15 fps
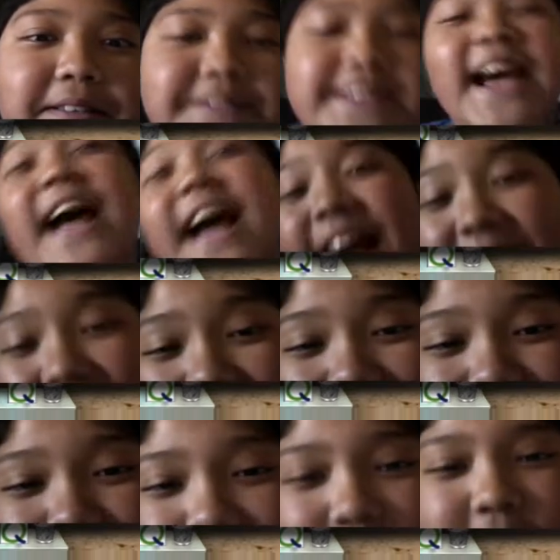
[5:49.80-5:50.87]
that
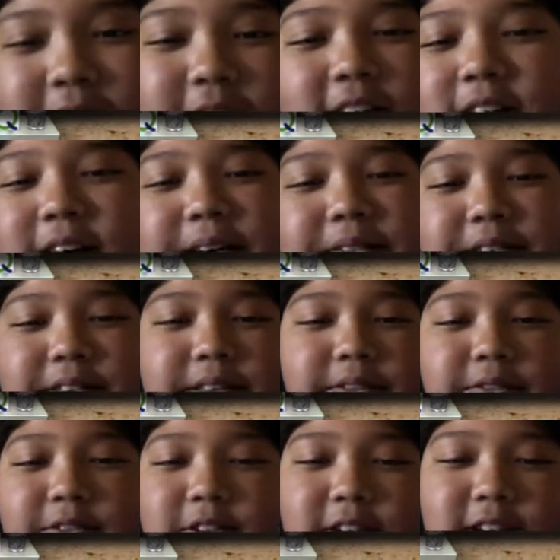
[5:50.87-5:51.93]
one
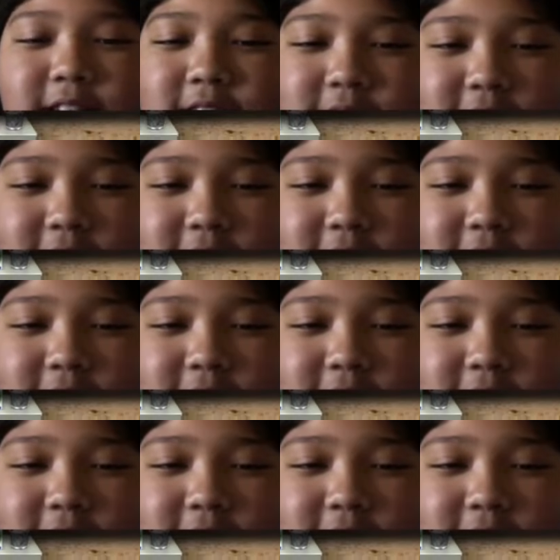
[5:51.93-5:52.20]
obviously works.